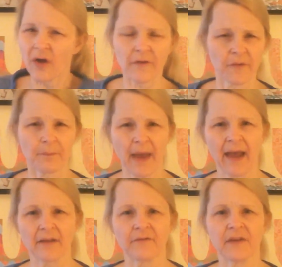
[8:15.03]
all those
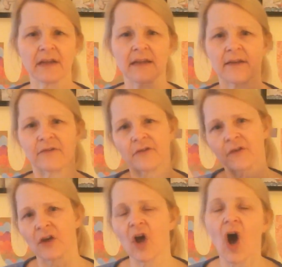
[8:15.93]
bad feelings
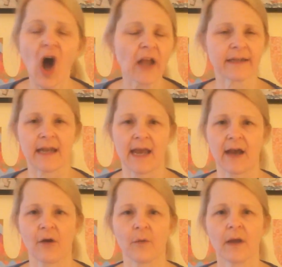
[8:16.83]
just gone
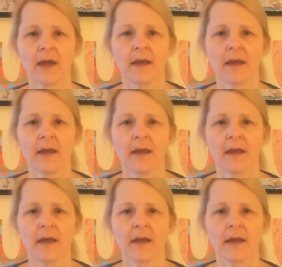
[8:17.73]
now